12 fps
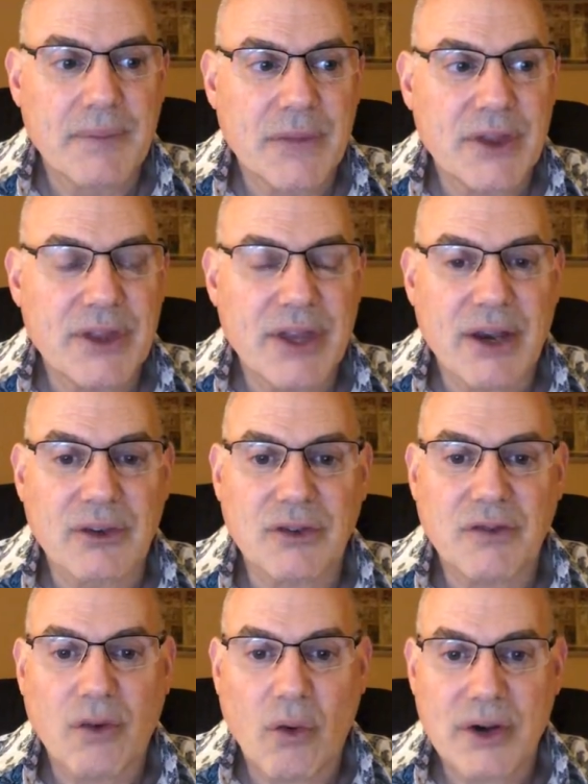there's
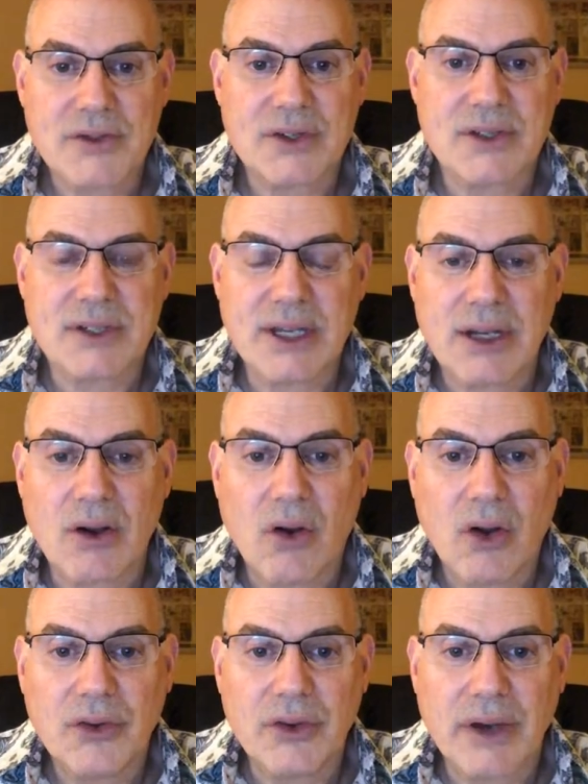forces in
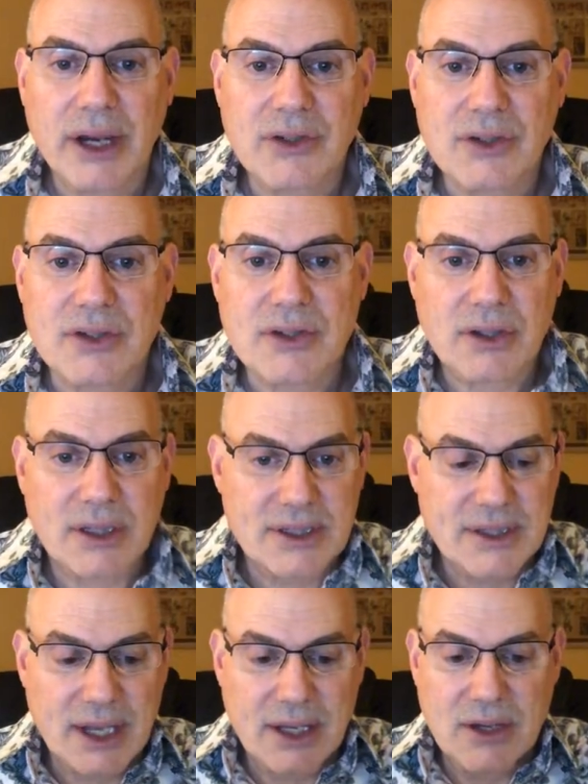all directions. So let's
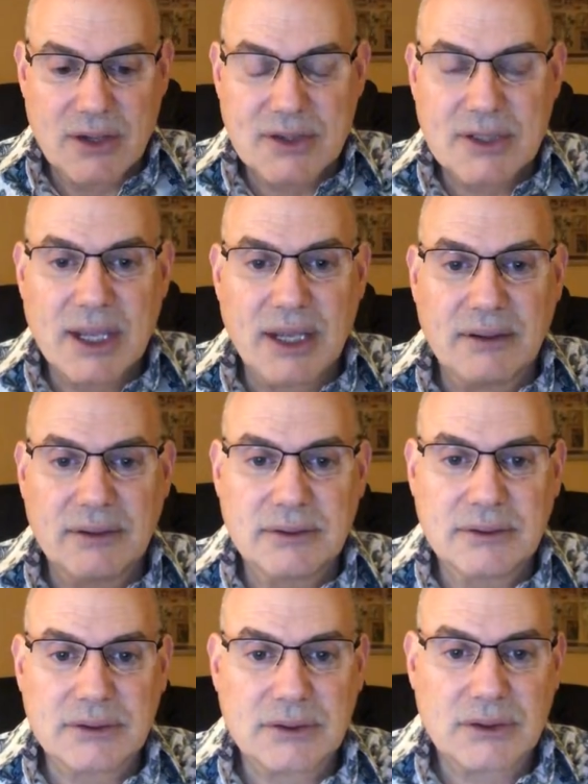take your skin,
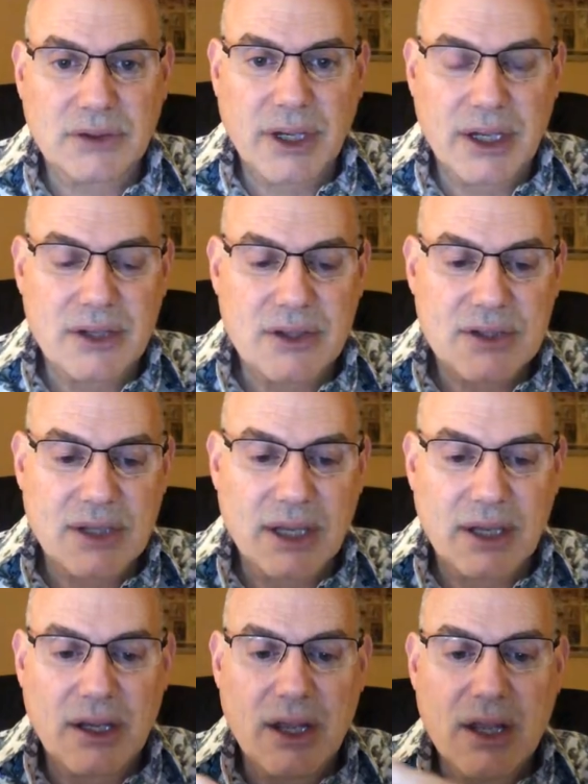all right? Your skin.
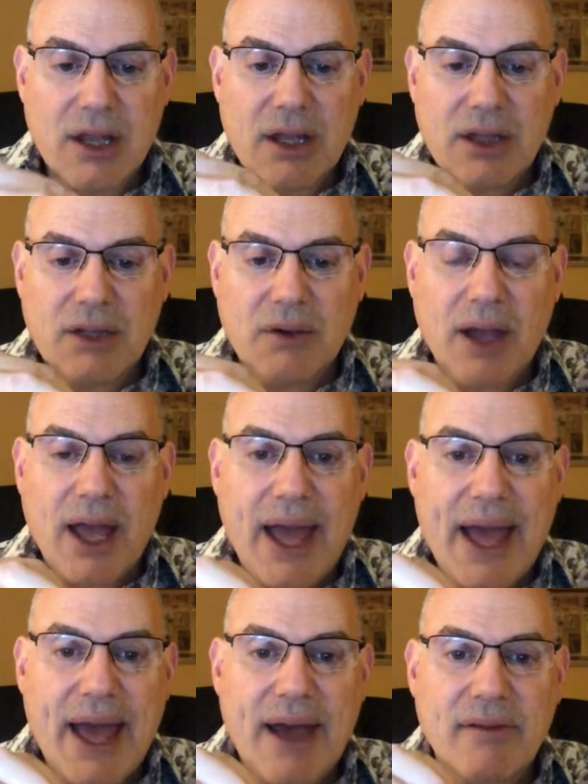You
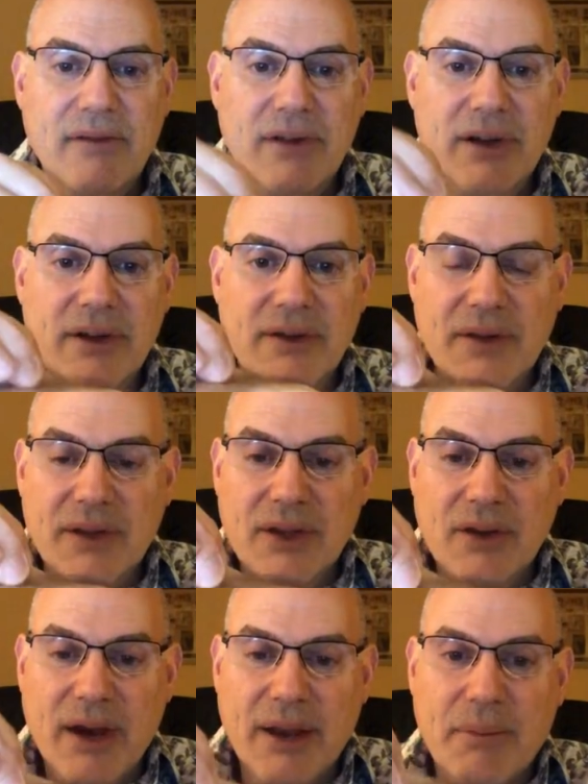have
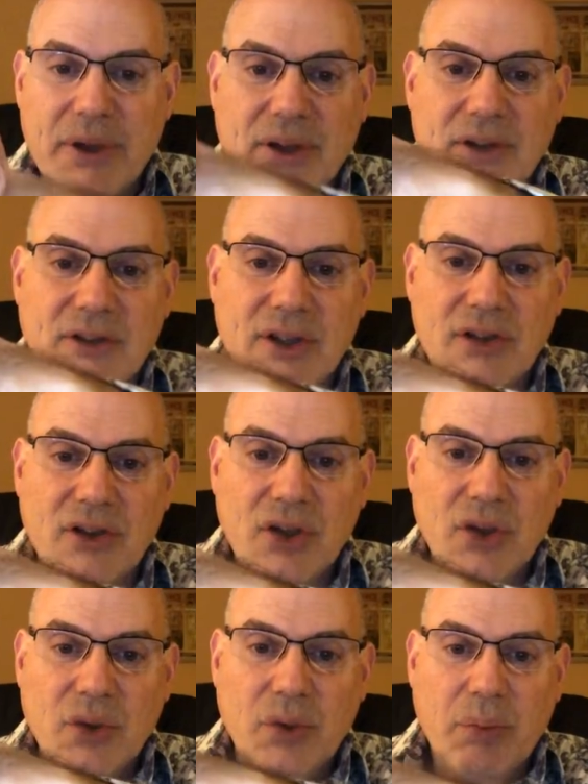your ability
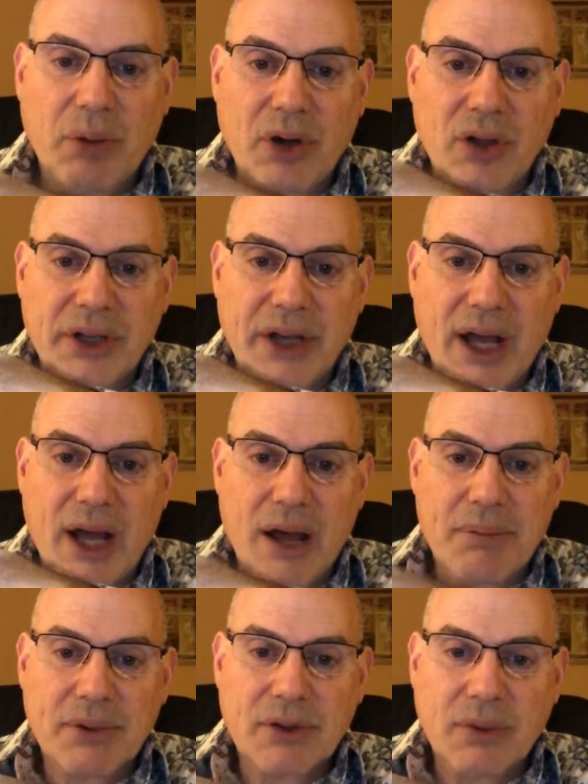to pull it
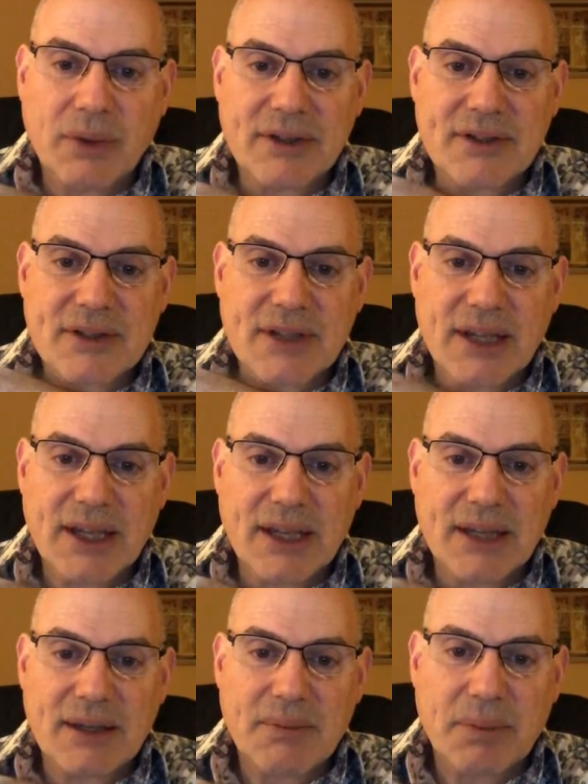up, twist
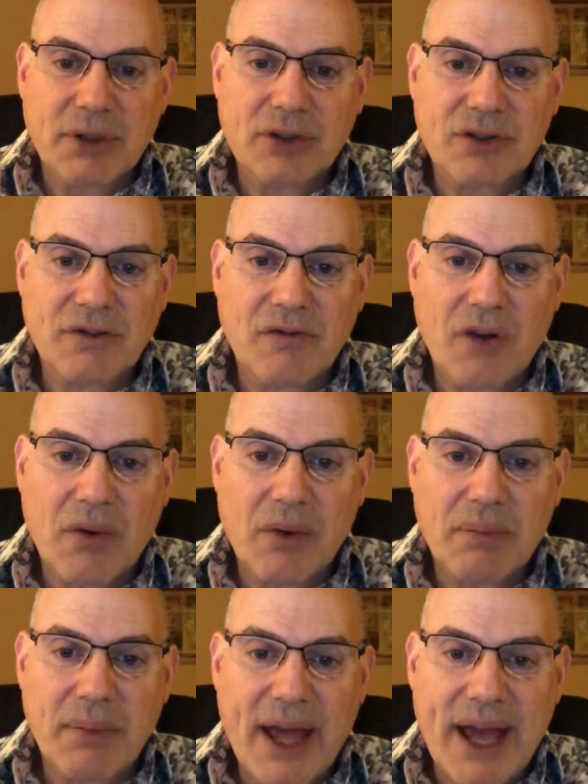it, push it
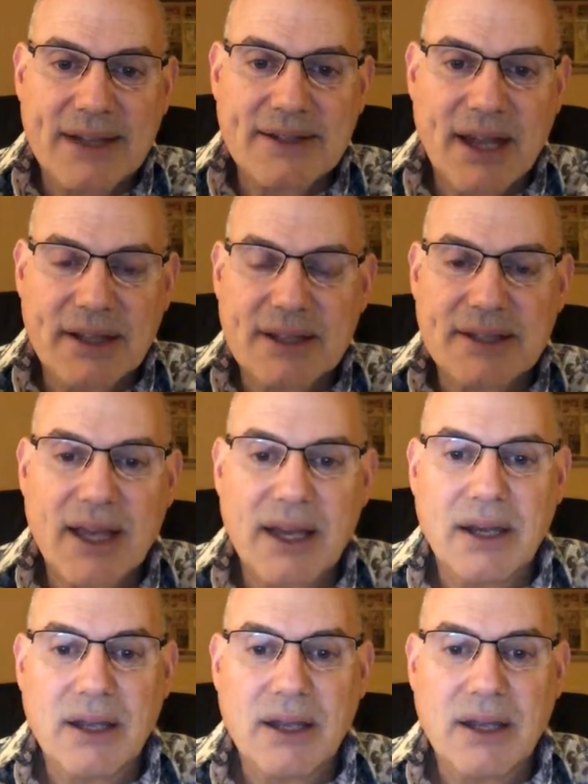forward, back, side to side.